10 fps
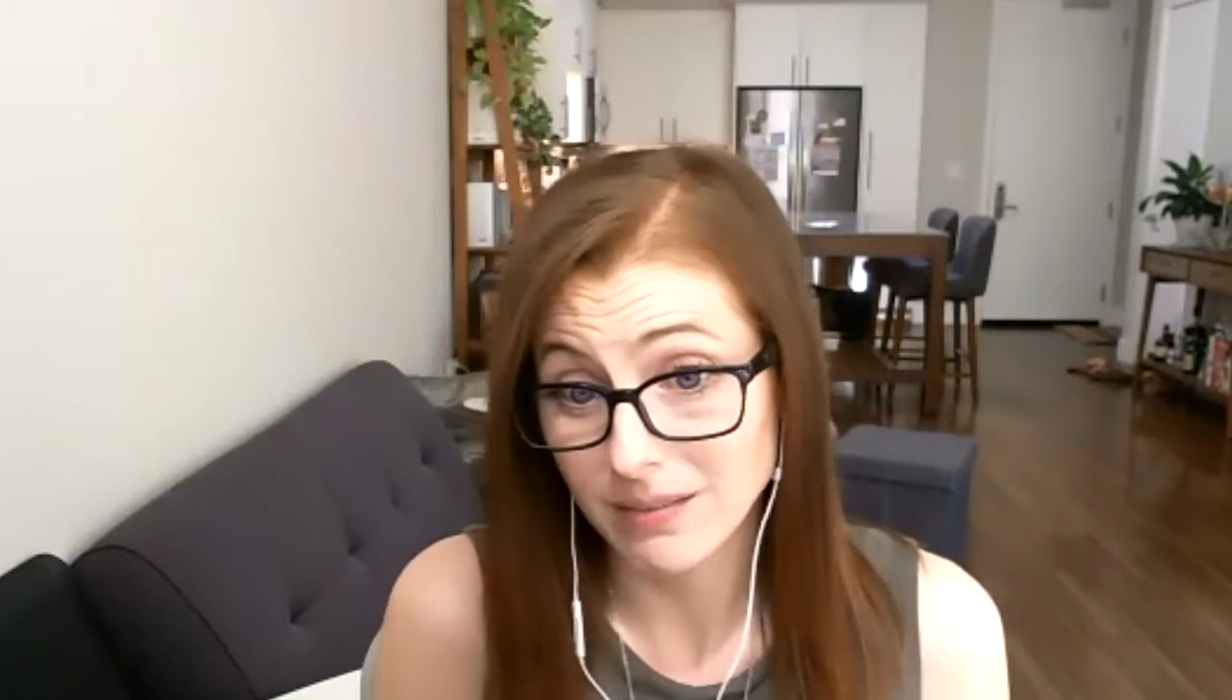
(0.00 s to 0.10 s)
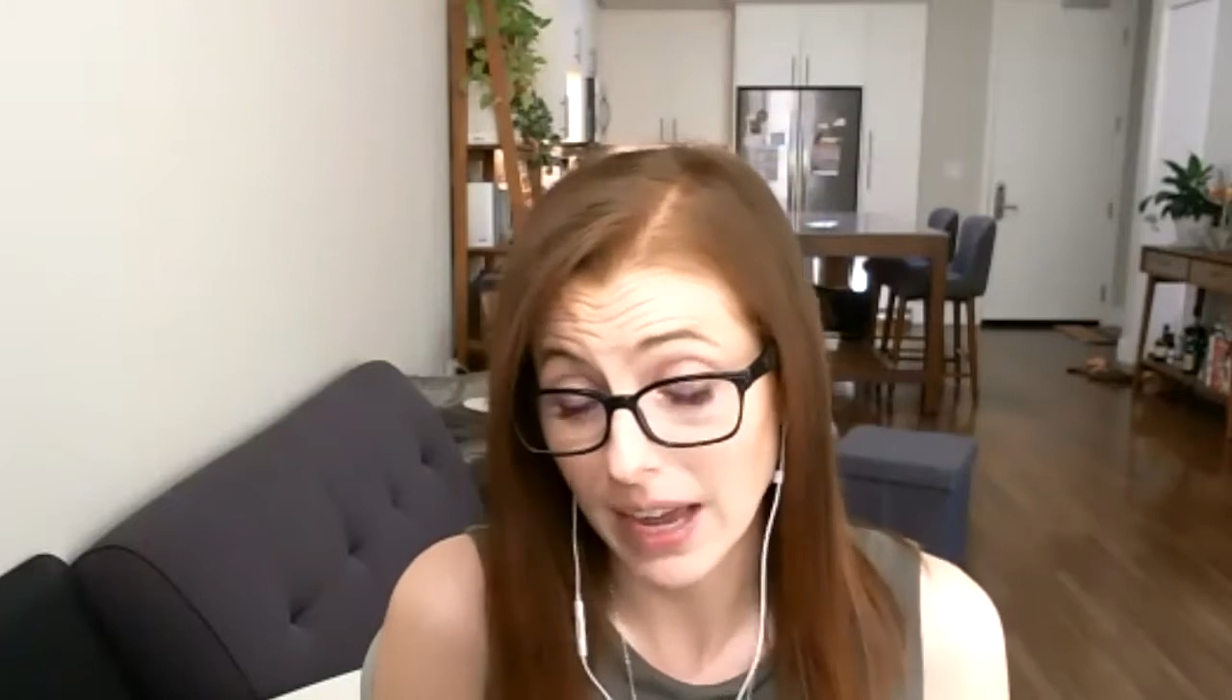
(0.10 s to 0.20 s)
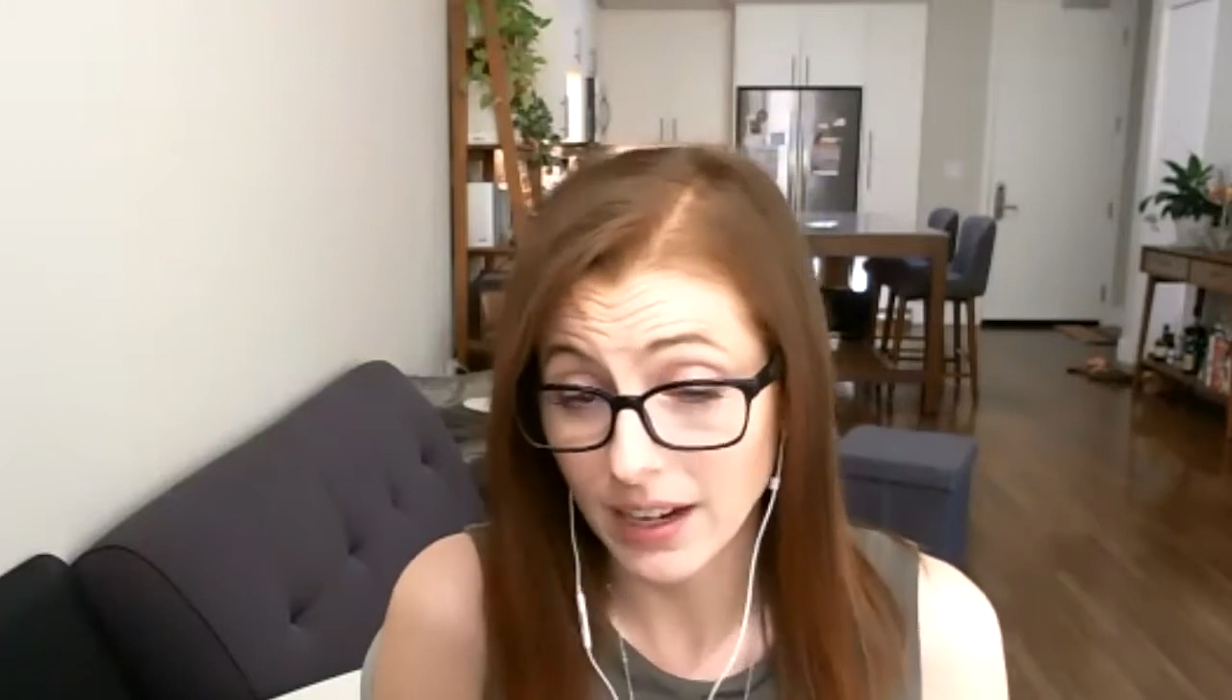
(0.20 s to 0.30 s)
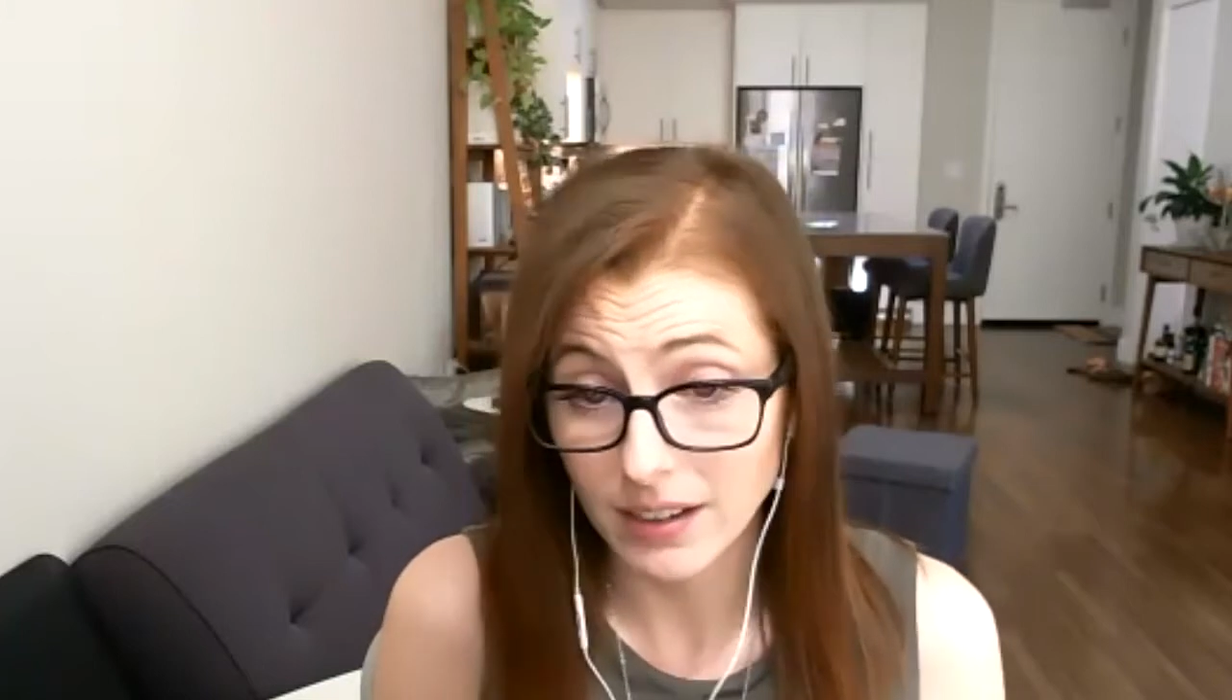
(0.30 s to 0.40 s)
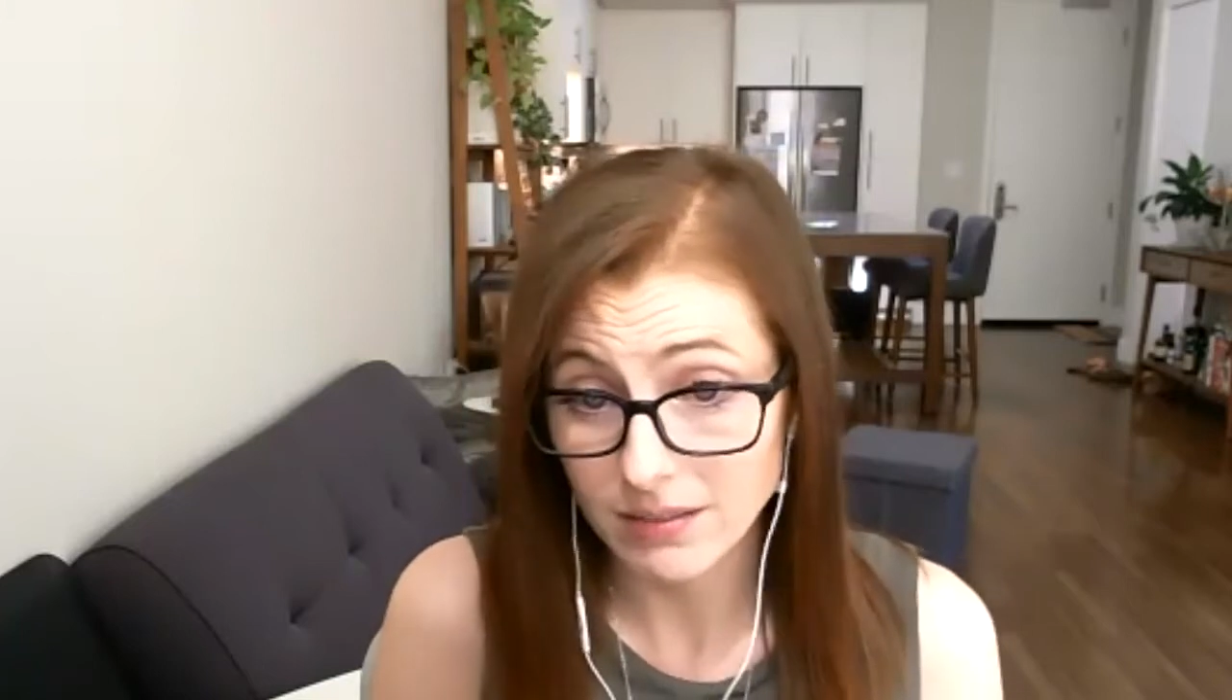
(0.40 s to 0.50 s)

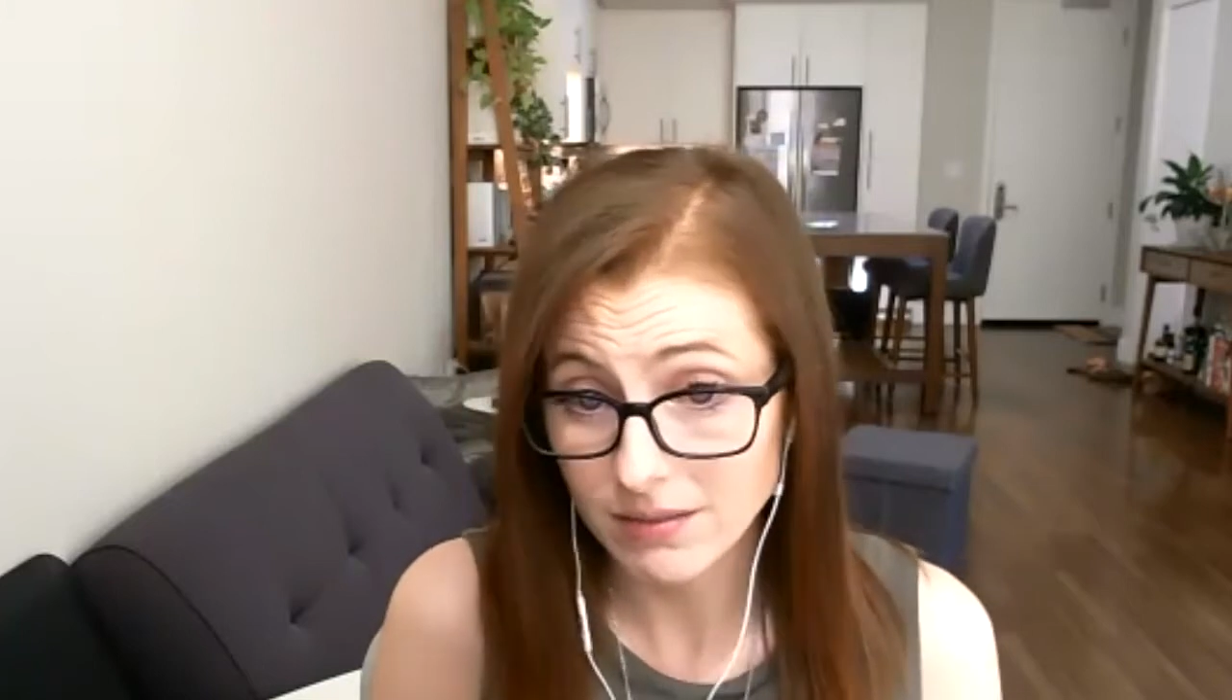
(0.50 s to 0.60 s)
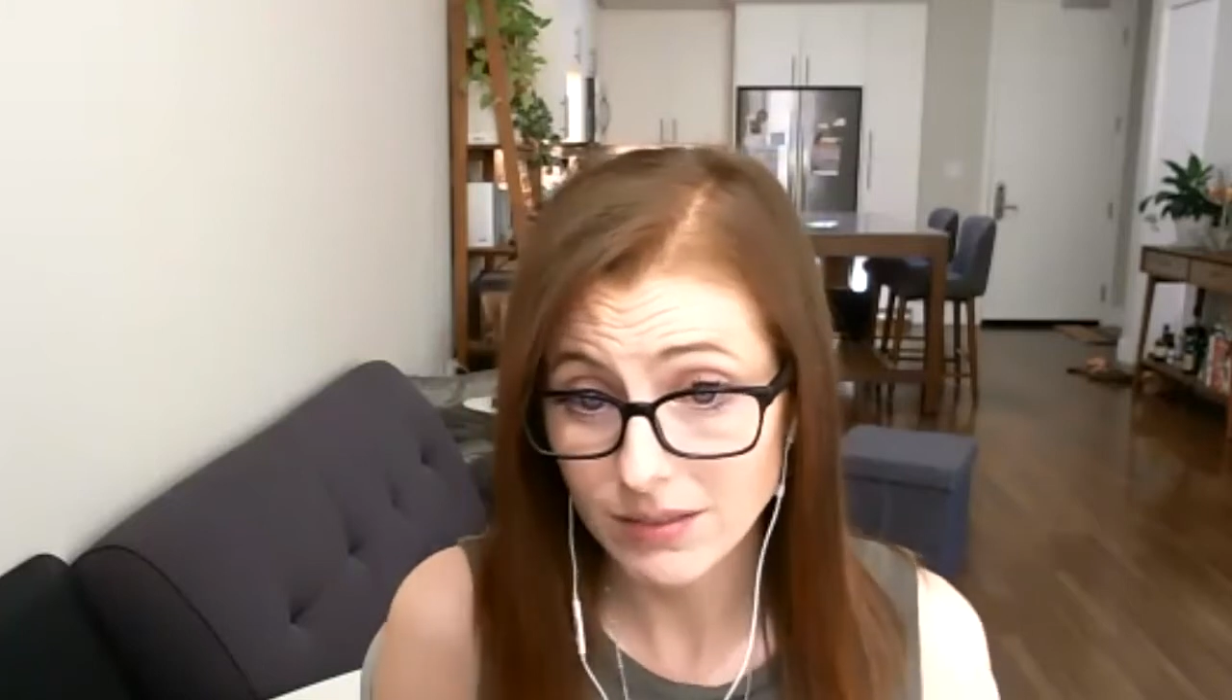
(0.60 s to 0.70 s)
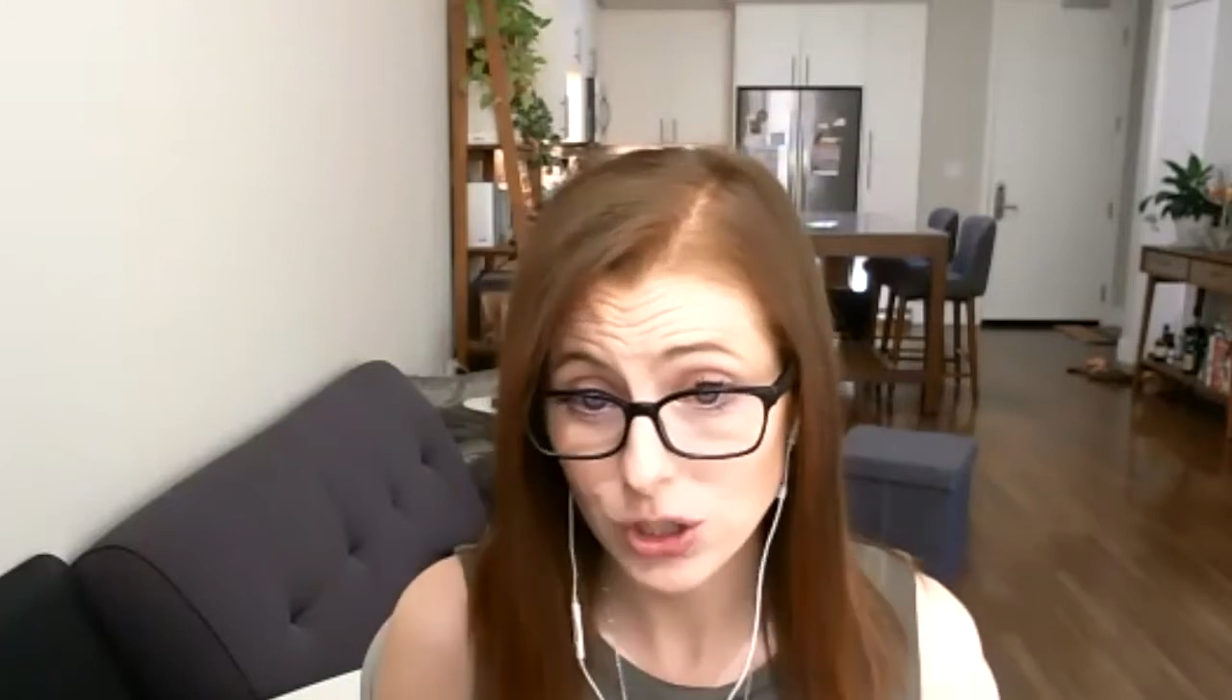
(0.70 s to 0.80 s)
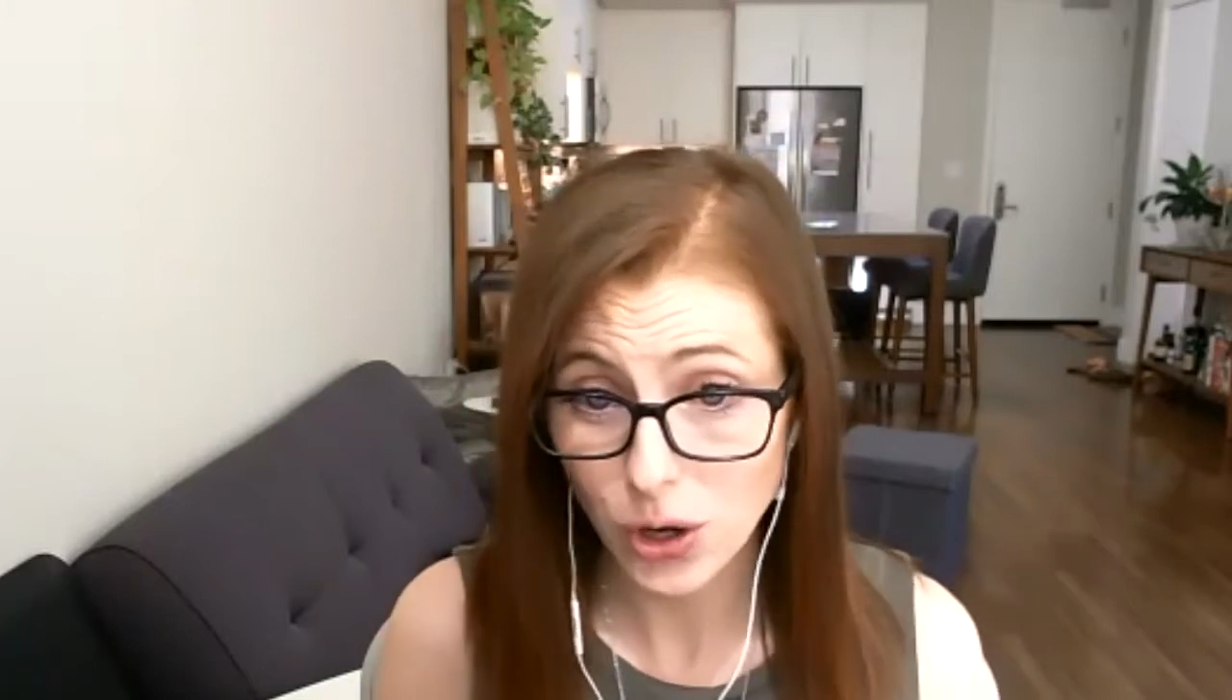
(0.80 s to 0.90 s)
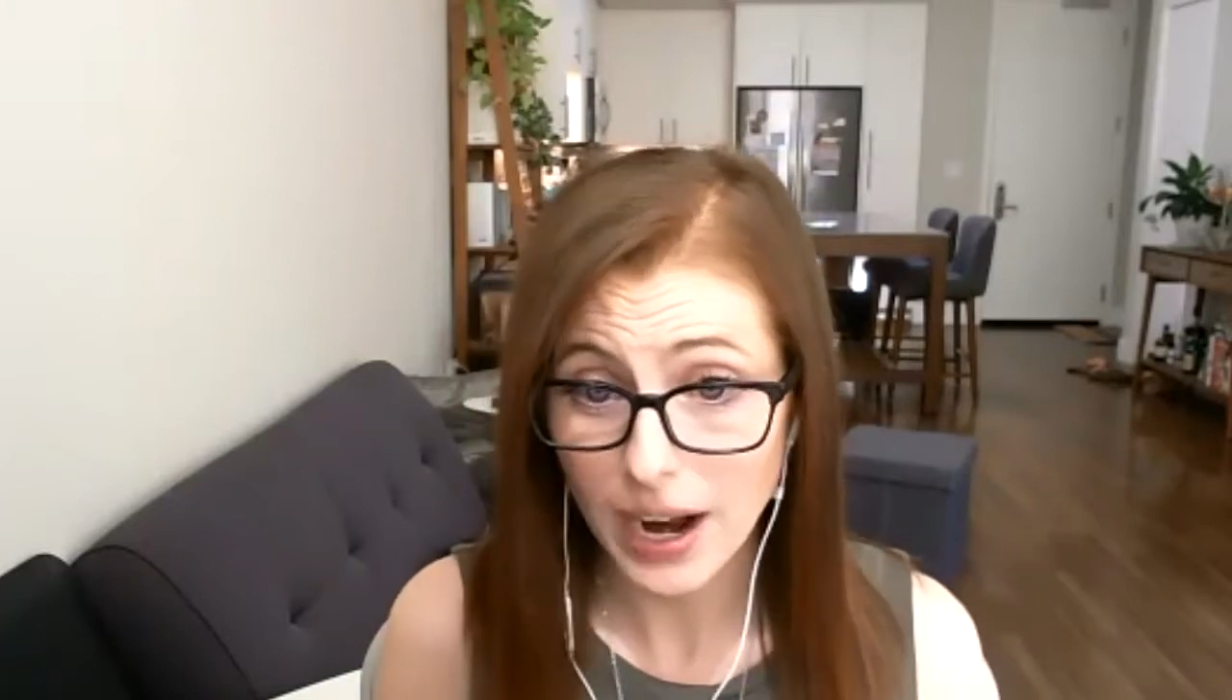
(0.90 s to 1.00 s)
and
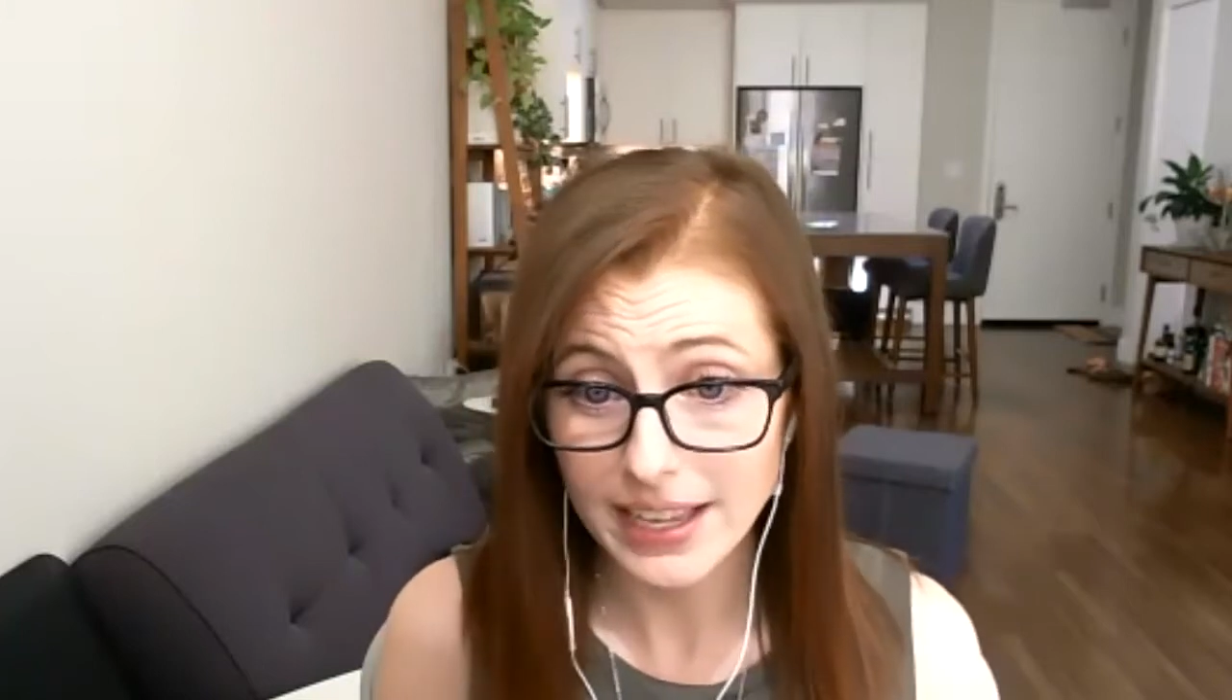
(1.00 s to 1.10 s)
try